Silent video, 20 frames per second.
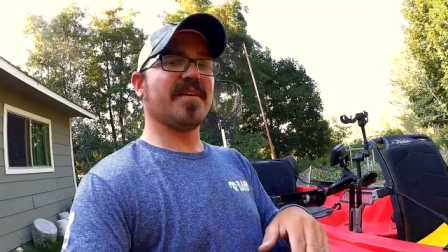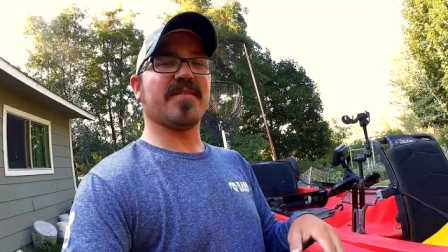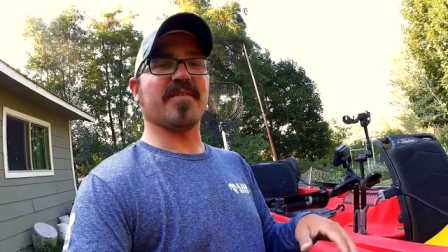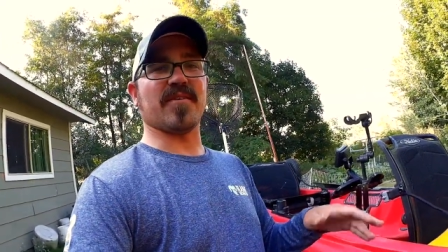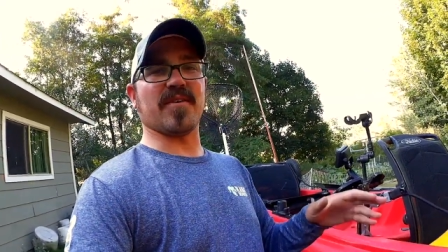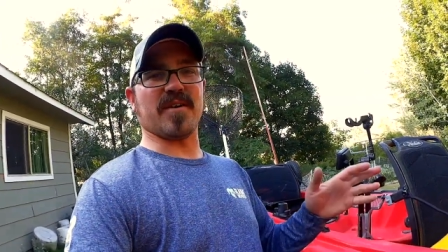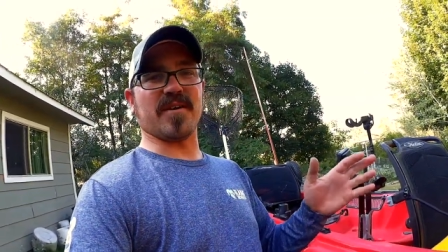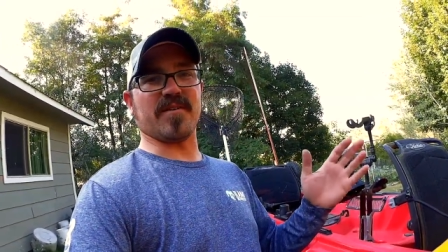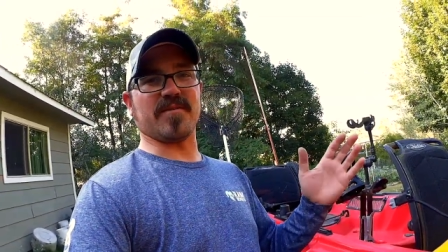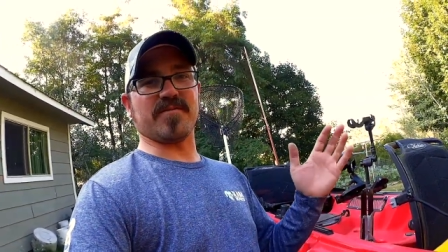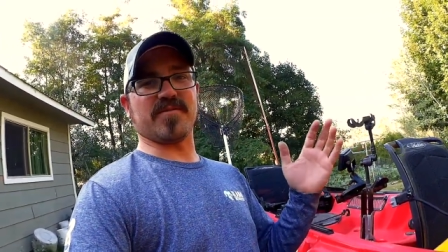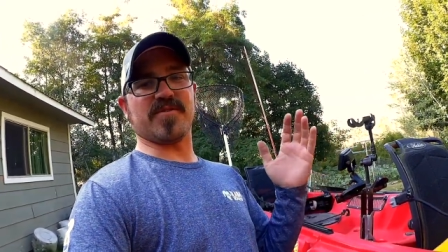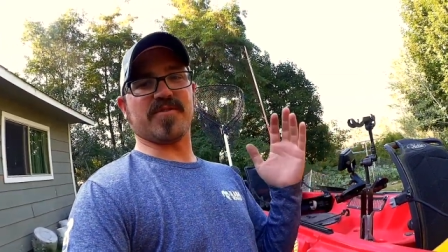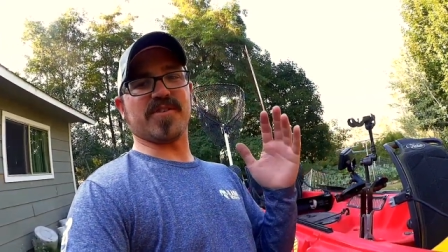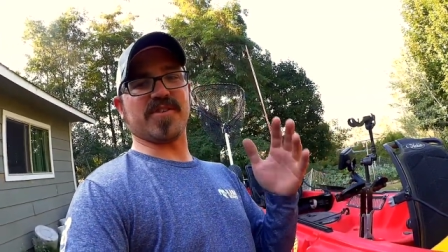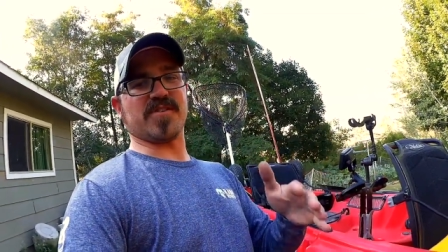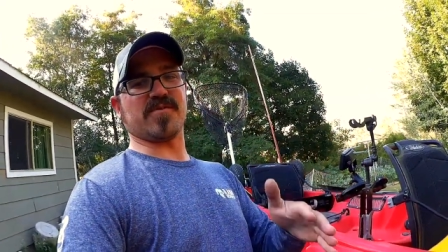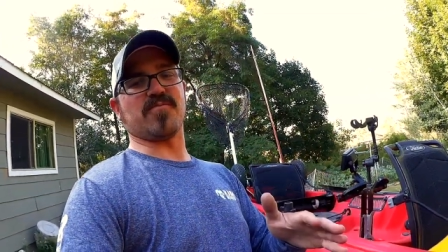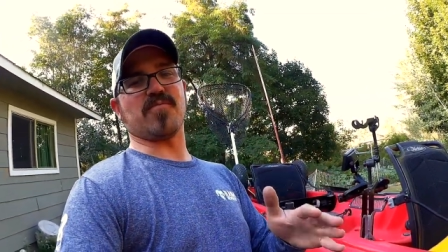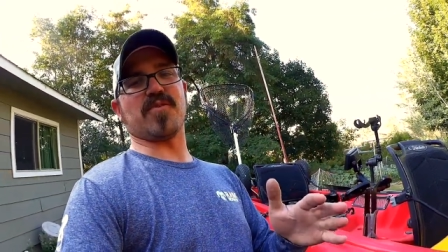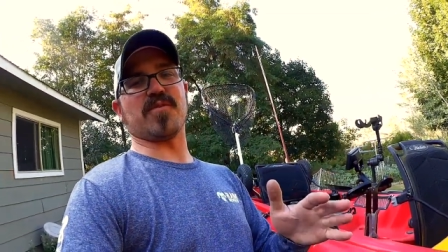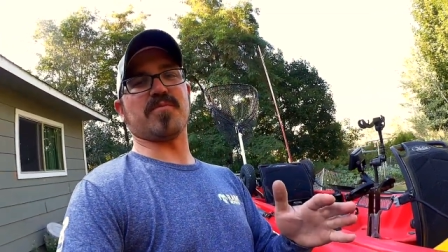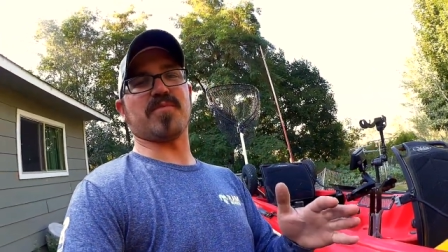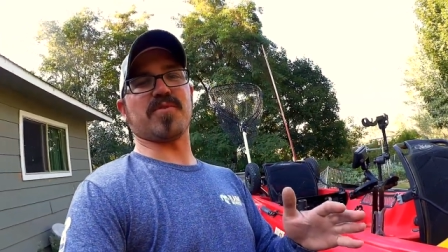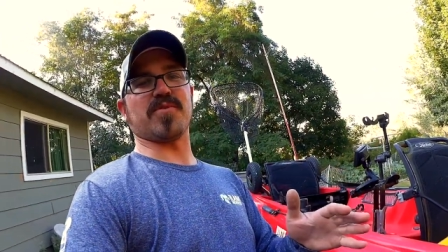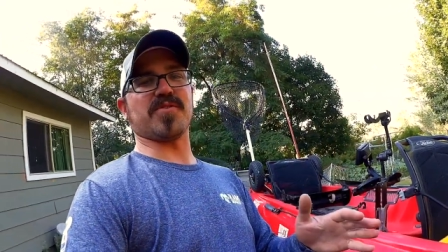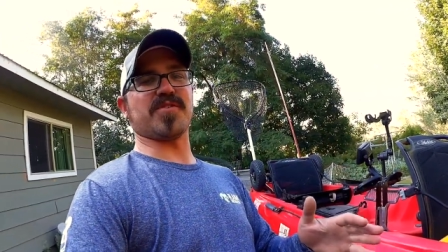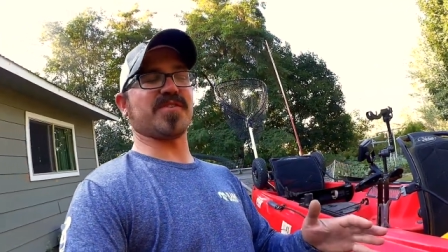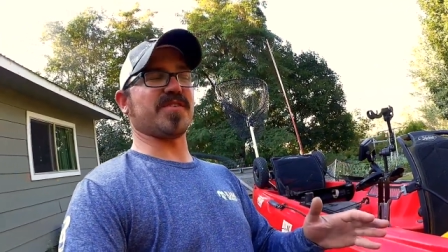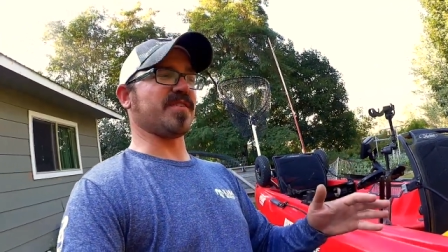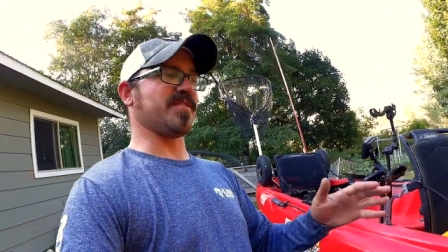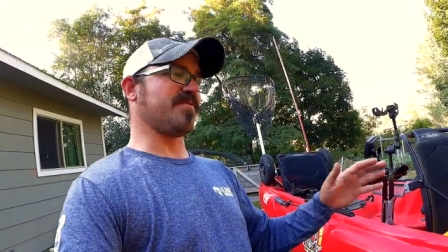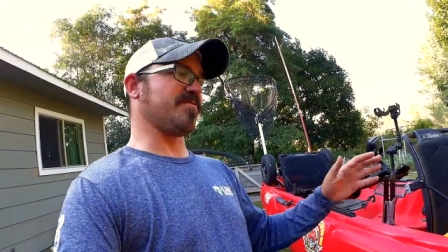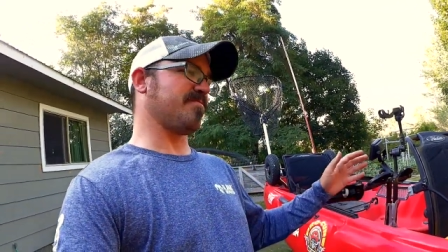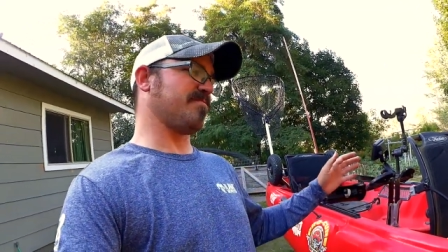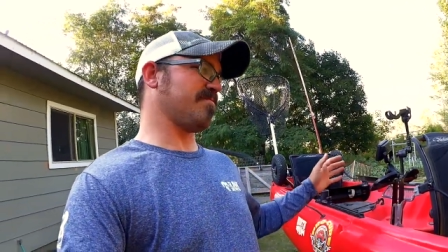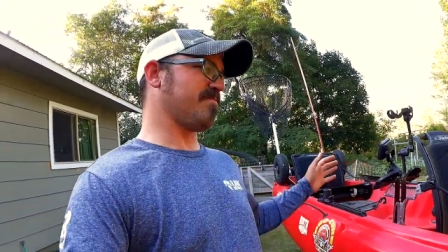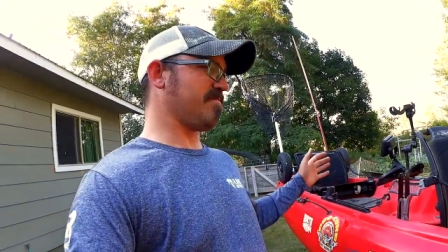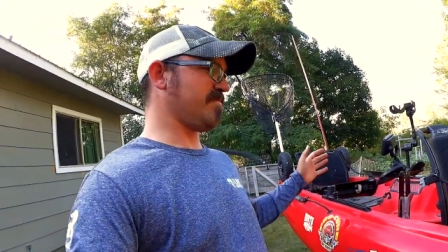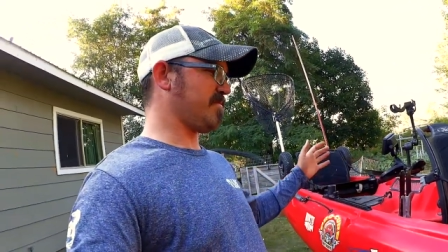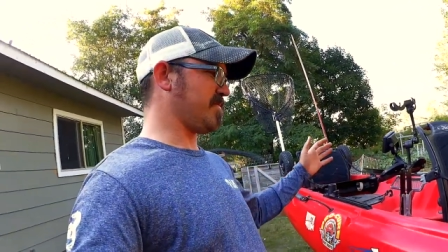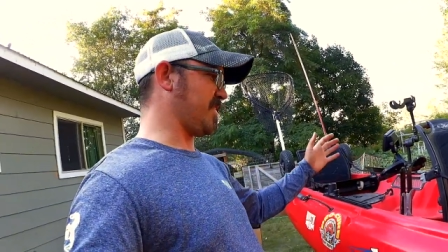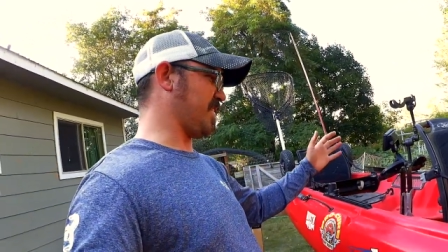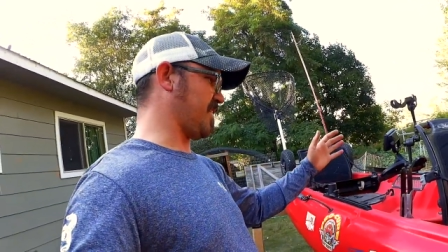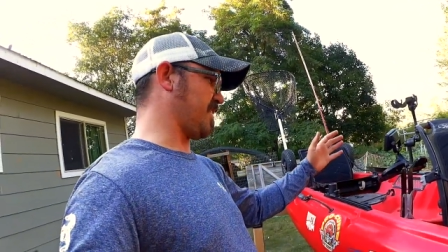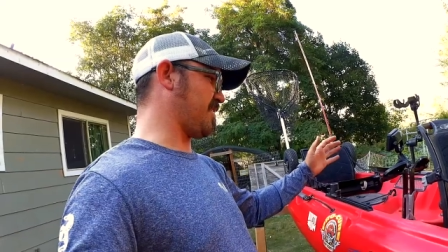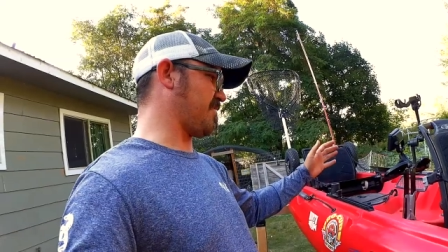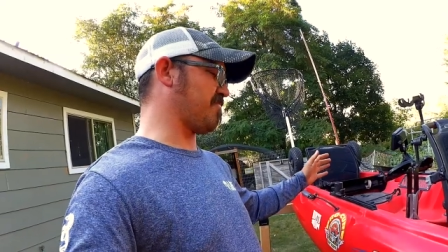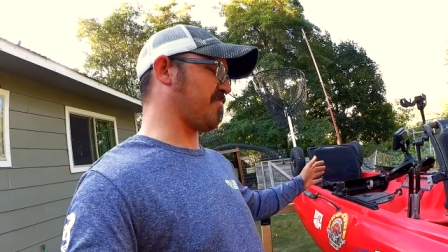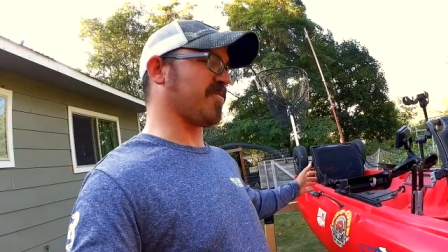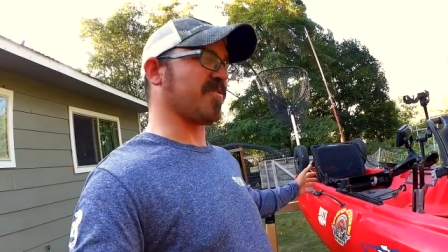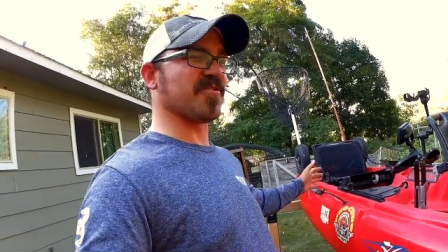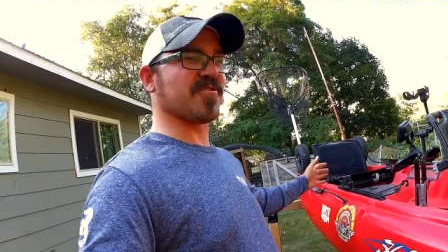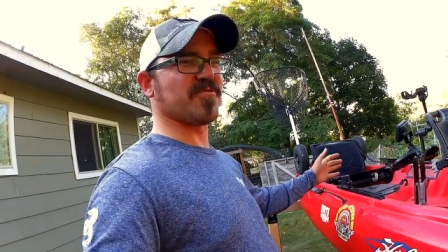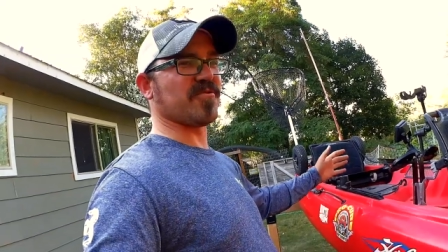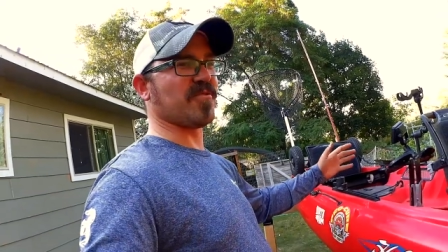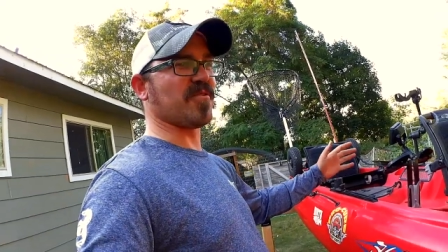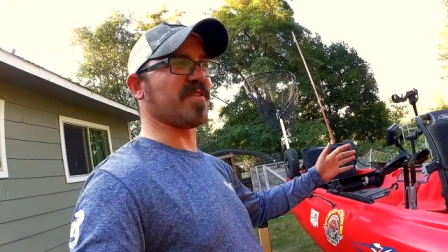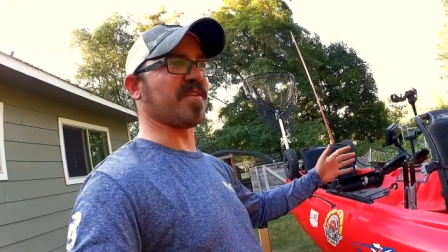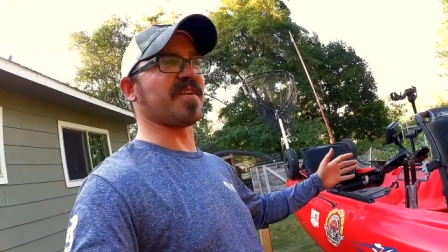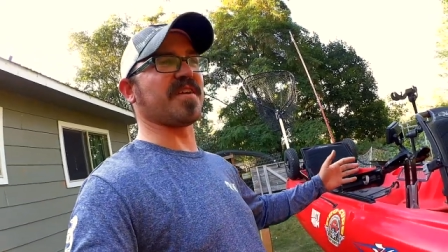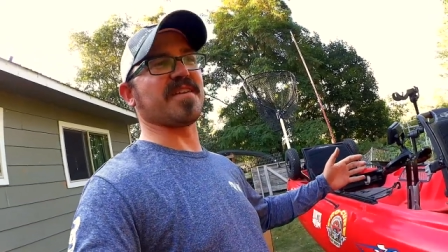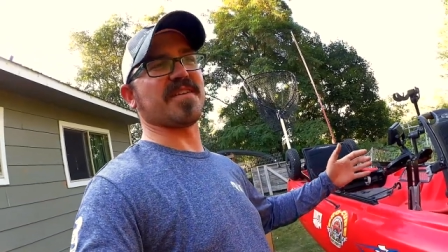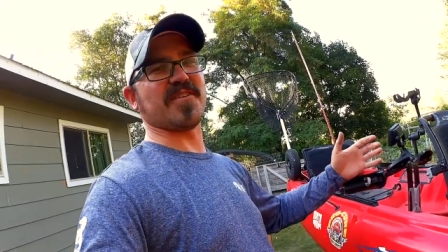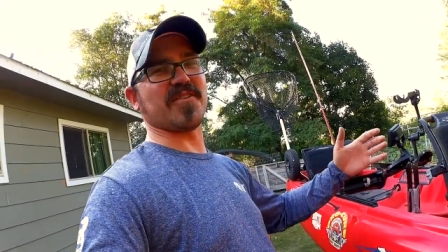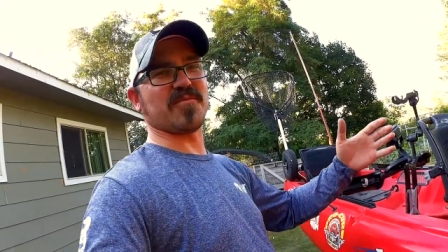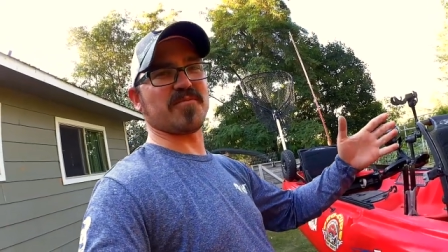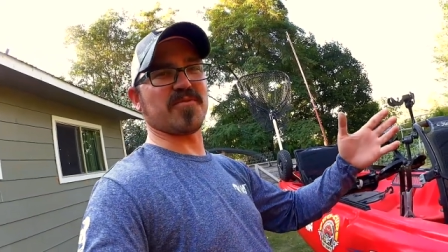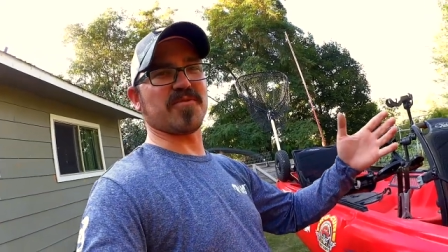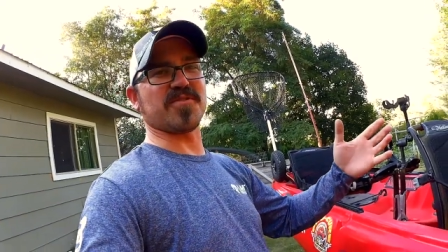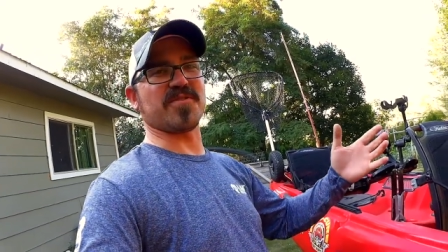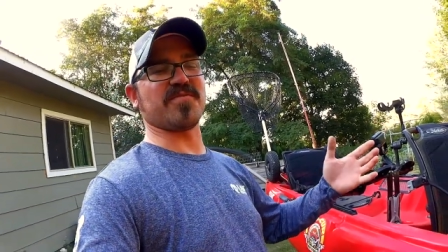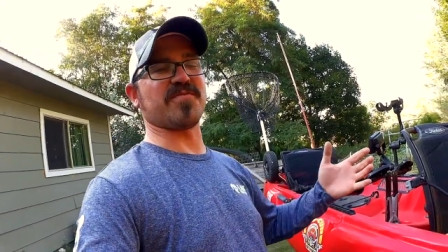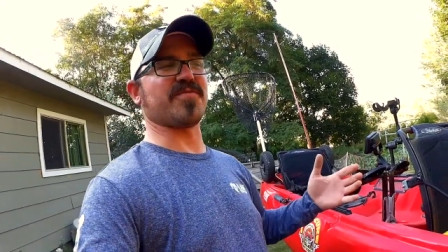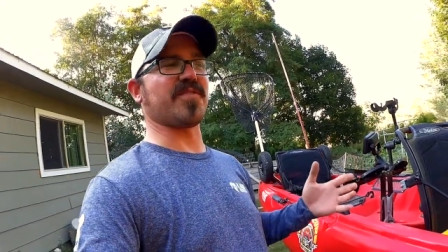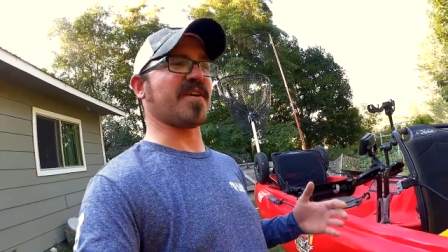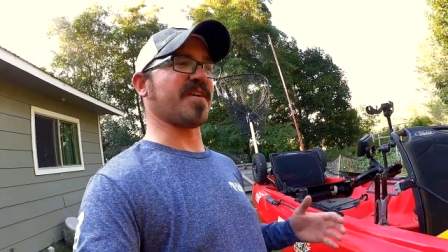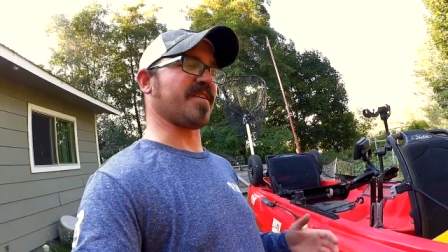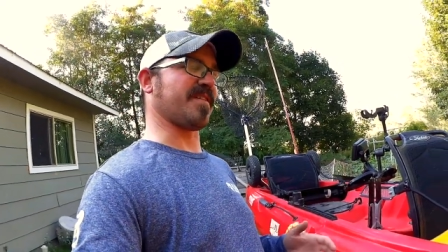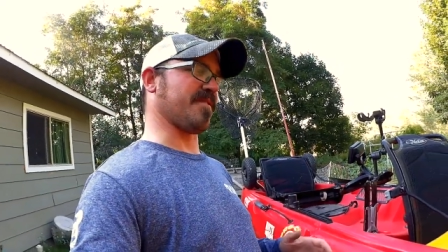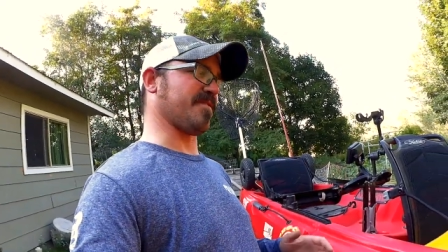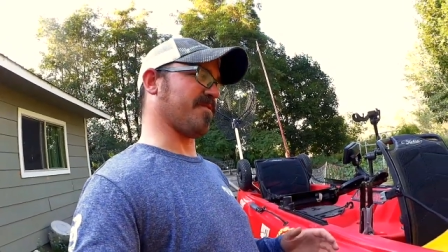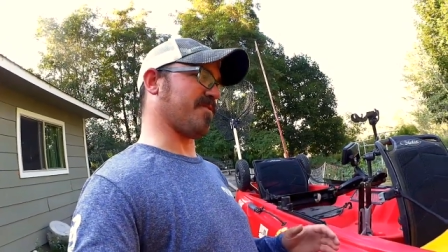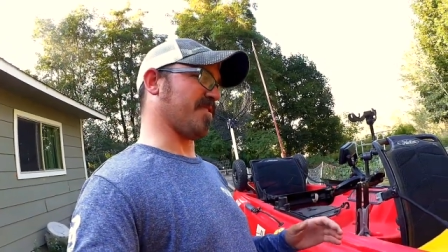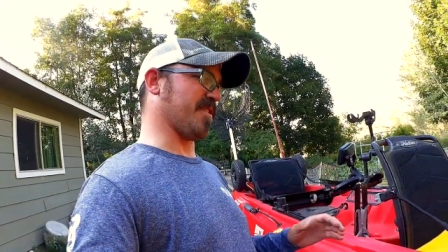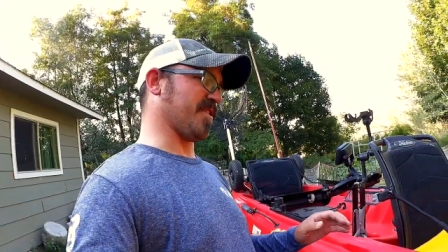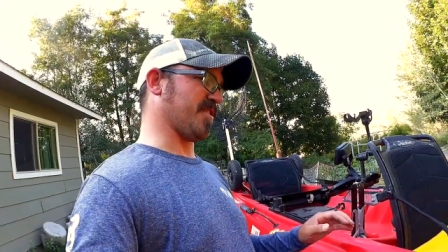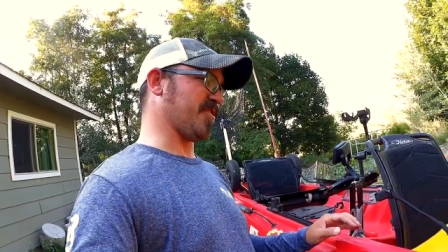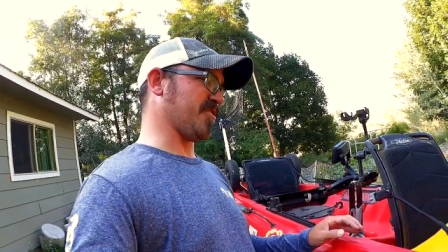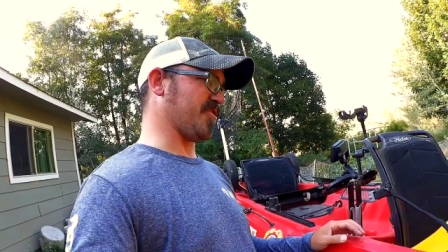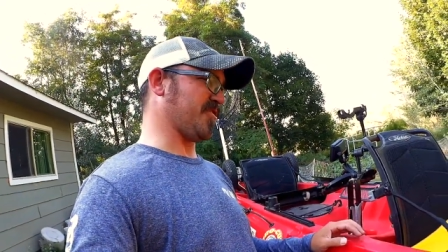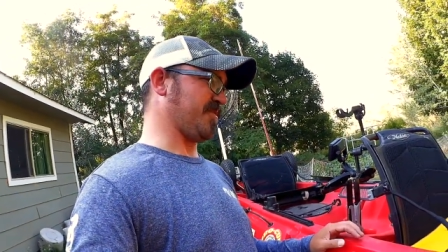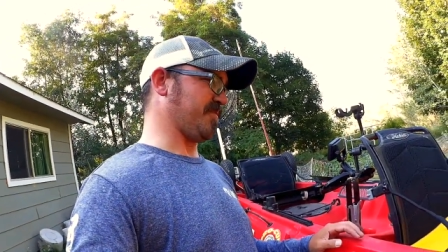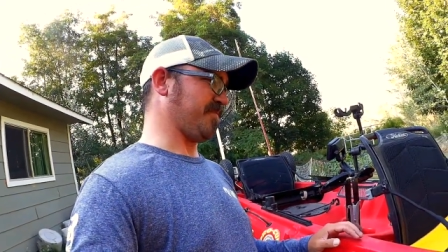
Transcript: uh, just one person um, controlling it and the other person fighting the fish.